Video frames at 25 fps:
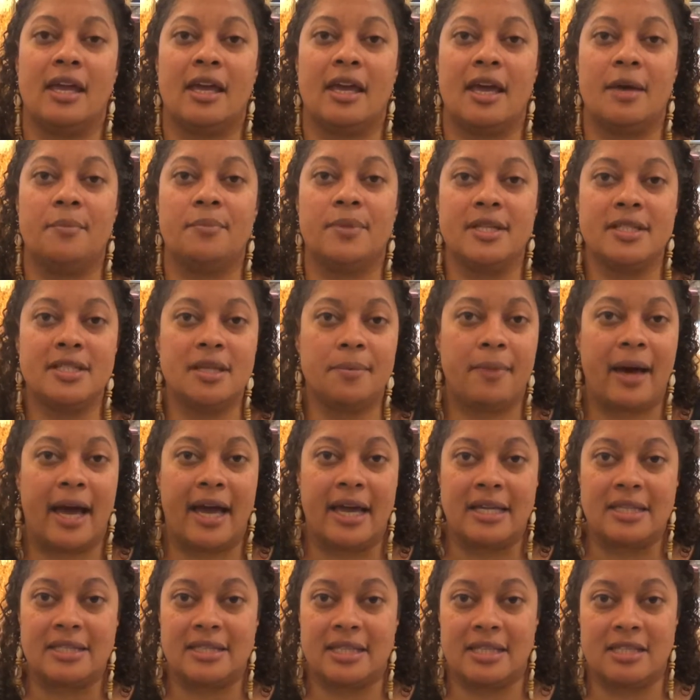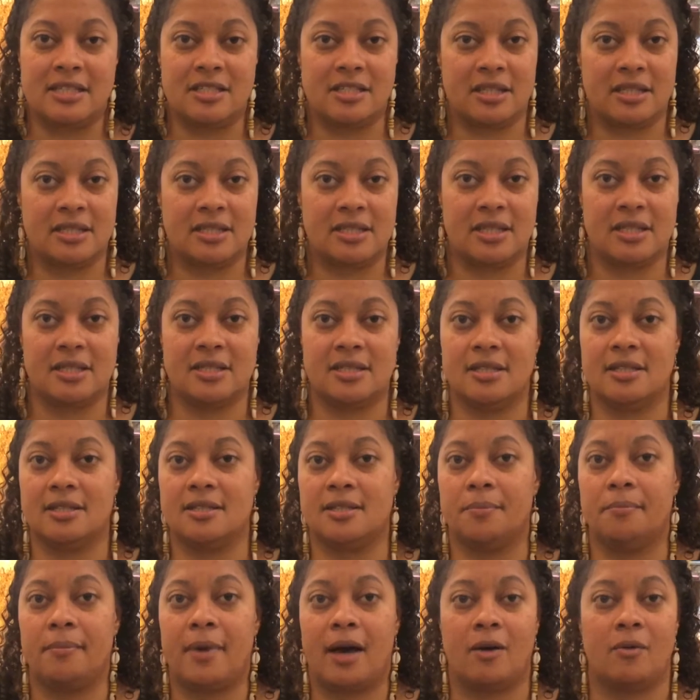Implicit bias is just the
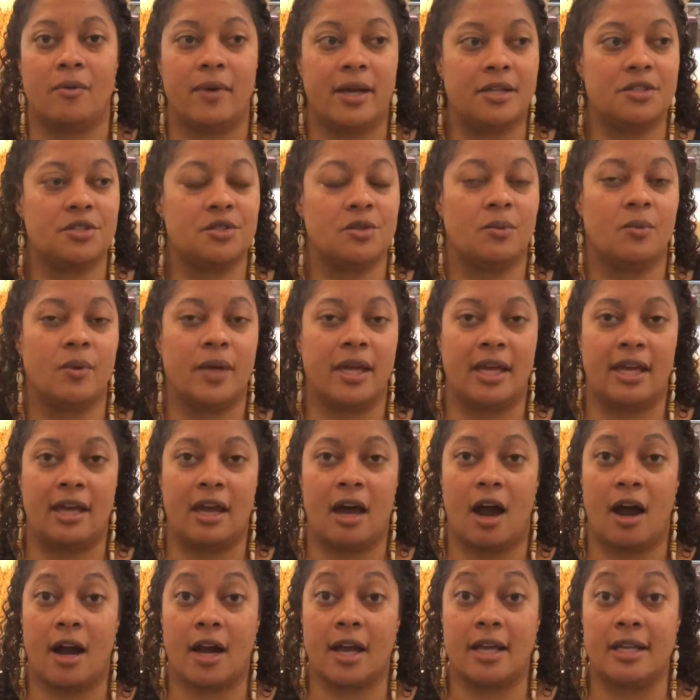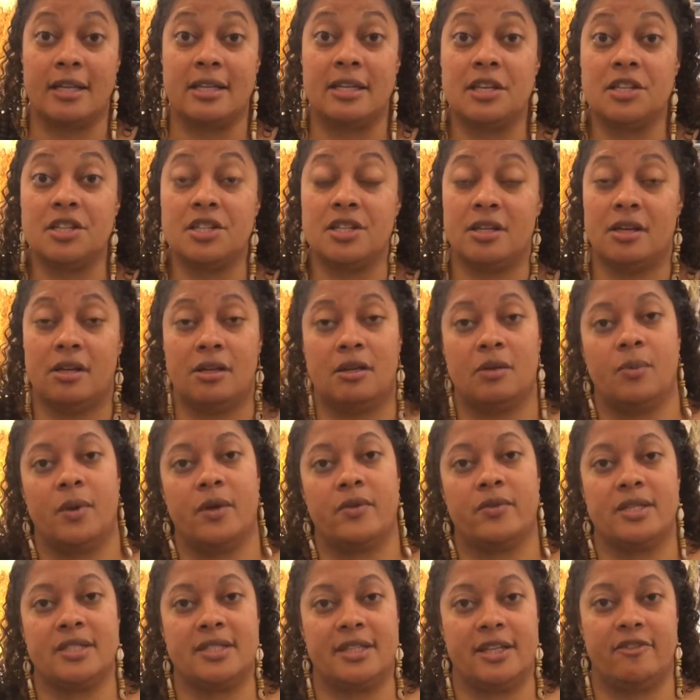system by which we are conditioned, we
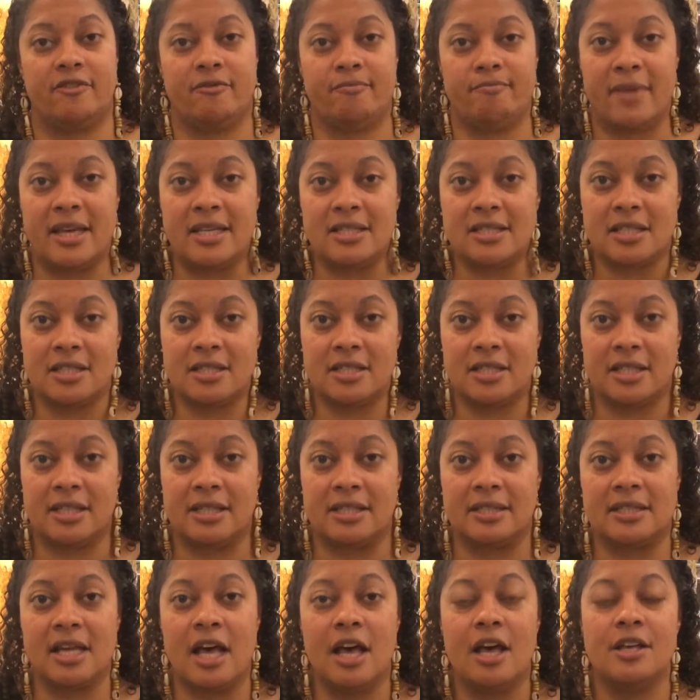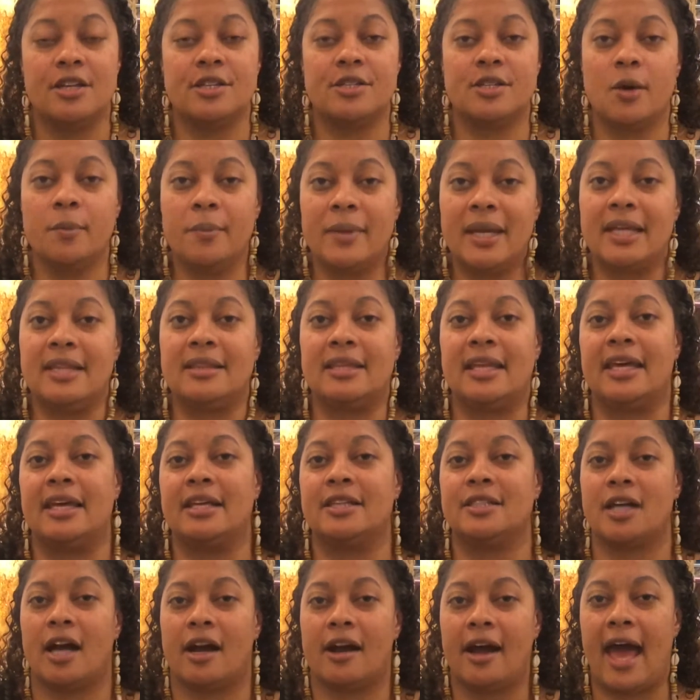receive messages. So many
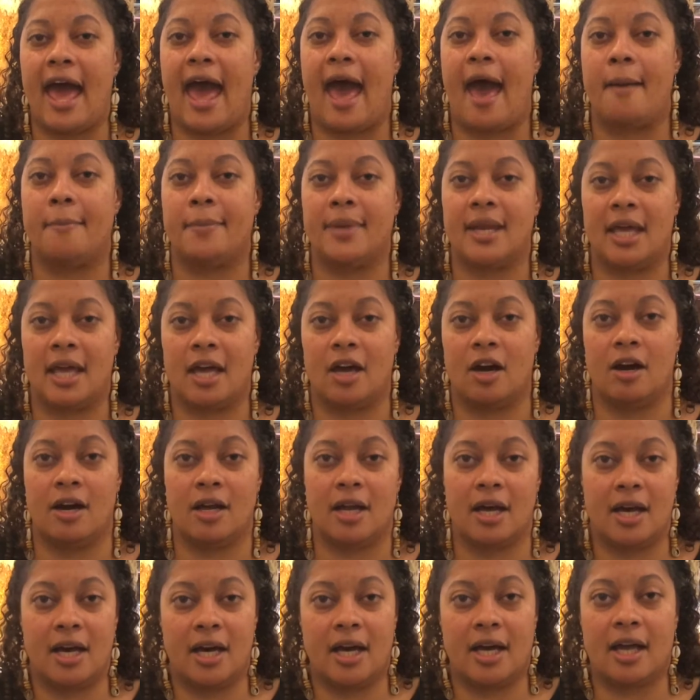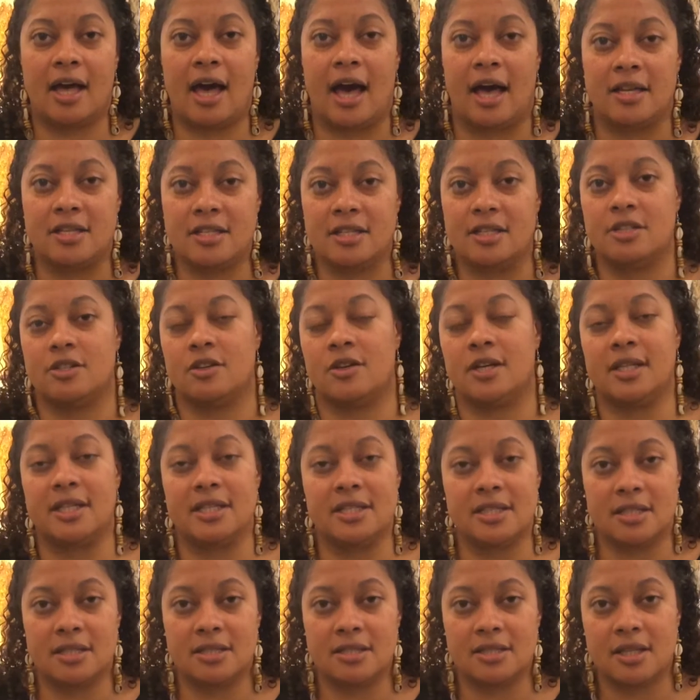things are happening on an unconscious, or at
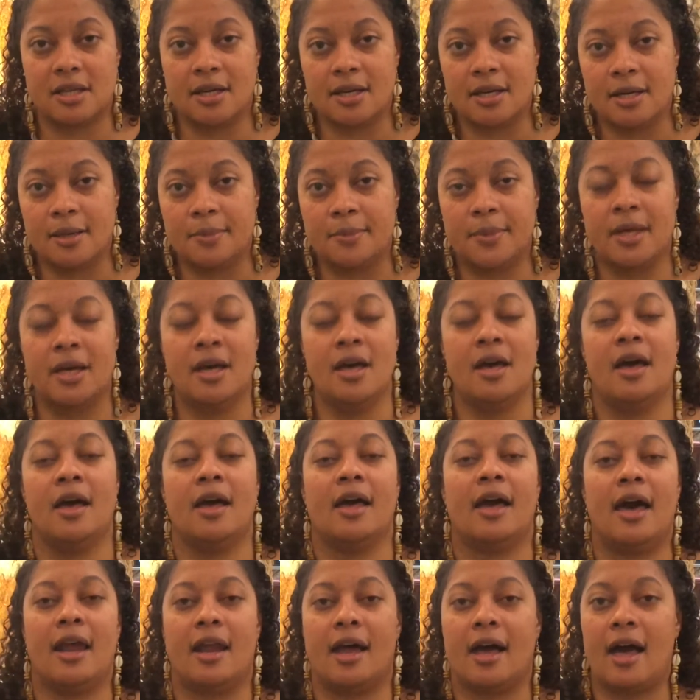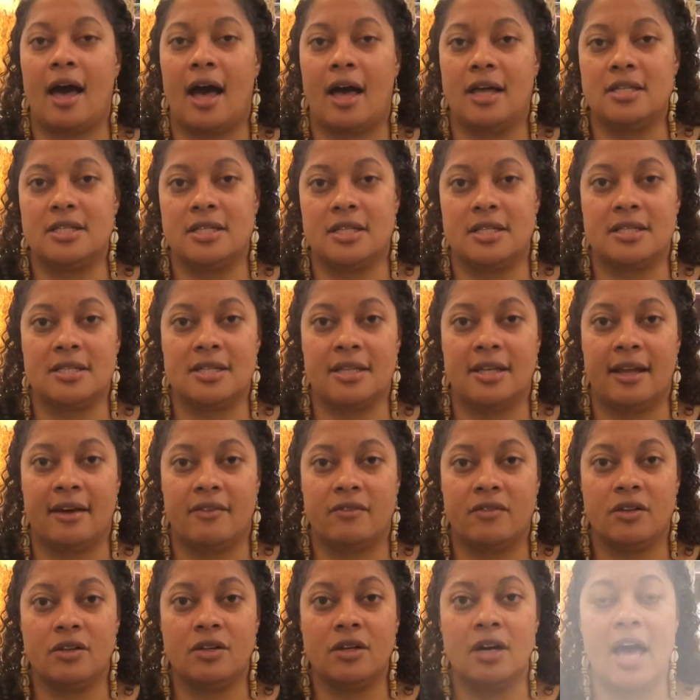least a sub kind of conscious
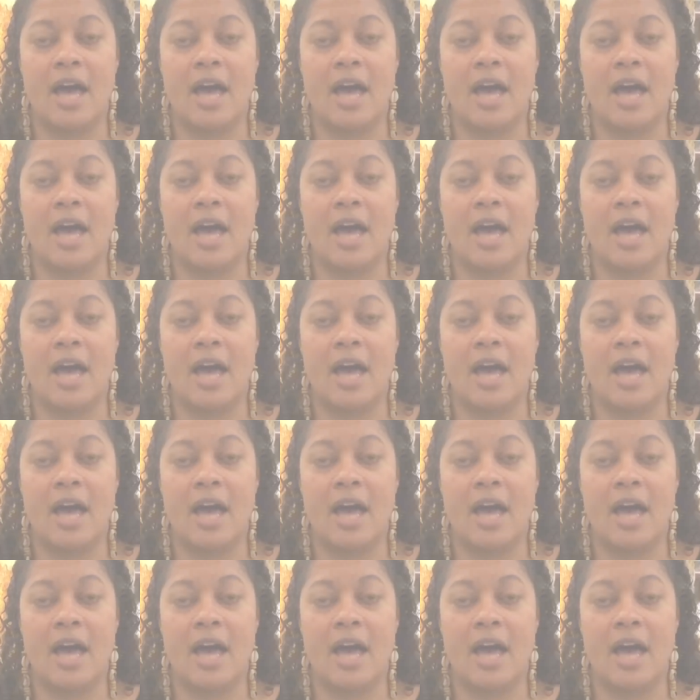level,